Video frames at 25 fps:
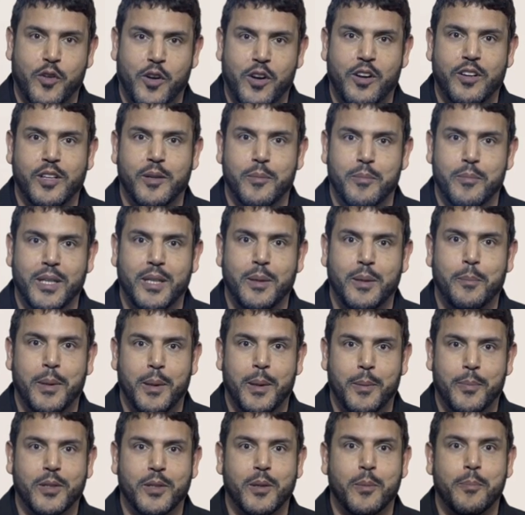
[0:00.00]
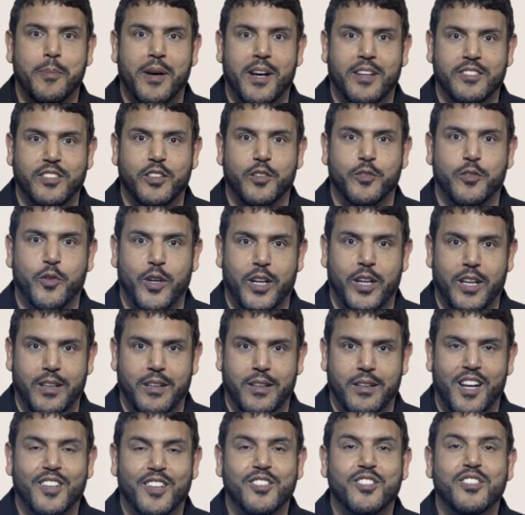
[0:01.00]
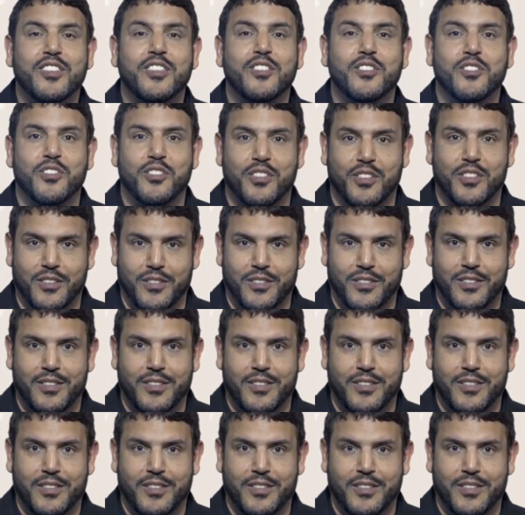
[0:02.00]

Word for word: 100 million people in a positive way. I'll see you soon.